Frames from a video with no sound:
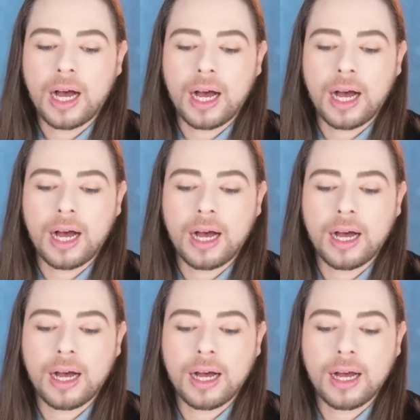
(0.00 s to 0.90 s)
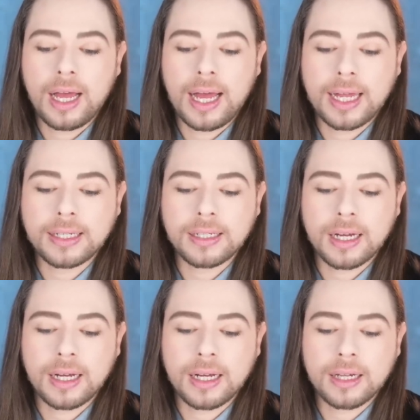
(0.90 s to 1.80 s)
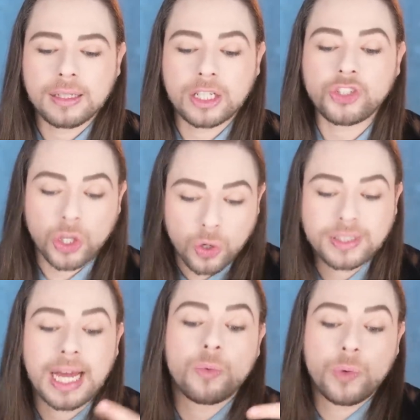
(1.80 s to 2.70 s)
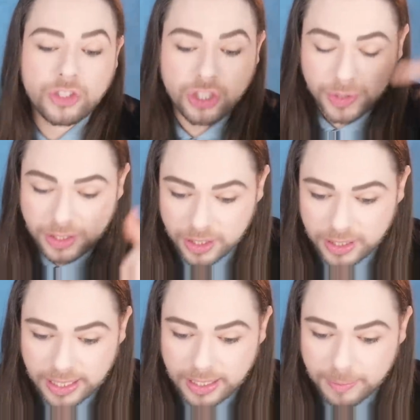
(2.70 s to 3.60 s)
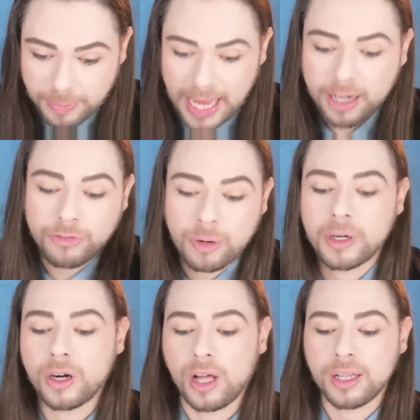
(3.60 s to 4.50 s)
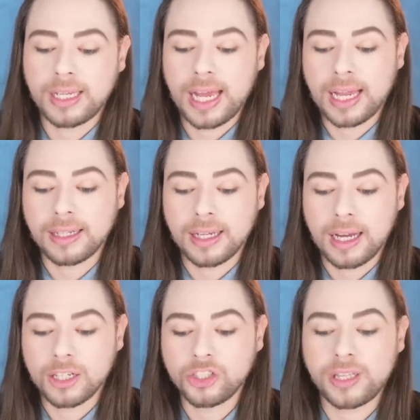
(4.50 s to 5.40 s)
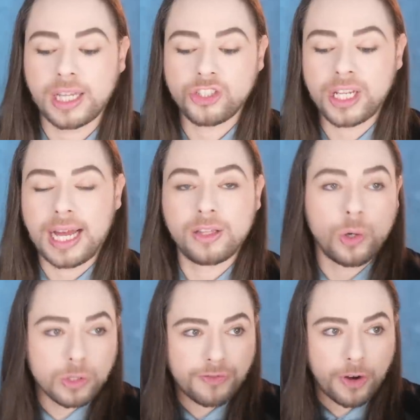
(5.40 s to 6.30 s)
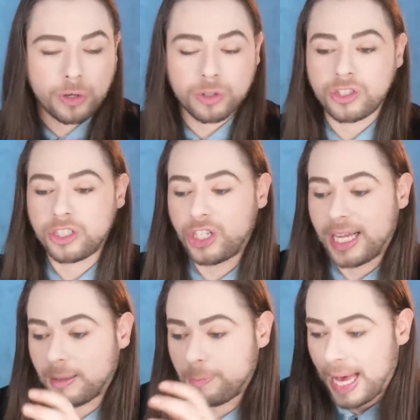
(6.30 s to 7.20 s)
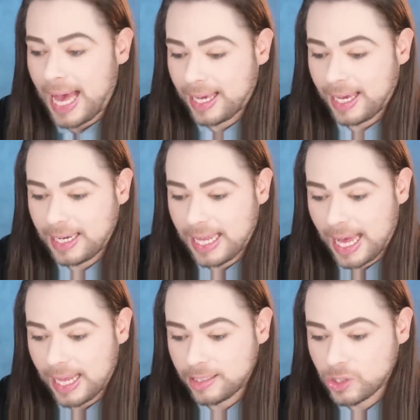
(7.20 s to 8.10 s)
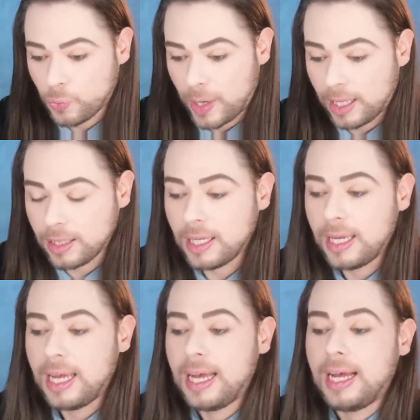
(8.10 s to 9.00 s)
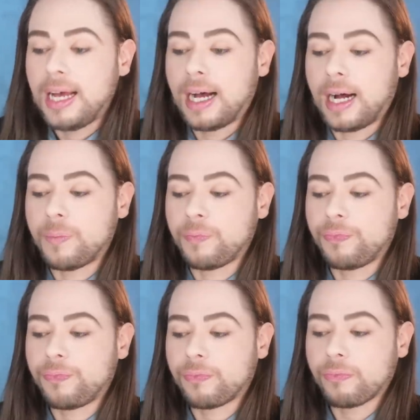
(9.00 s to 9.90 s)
uh, and uh, that she looked at when she returned back from her holiday. And uh, she, then she had those photos that she had the bag in hand as well. Um,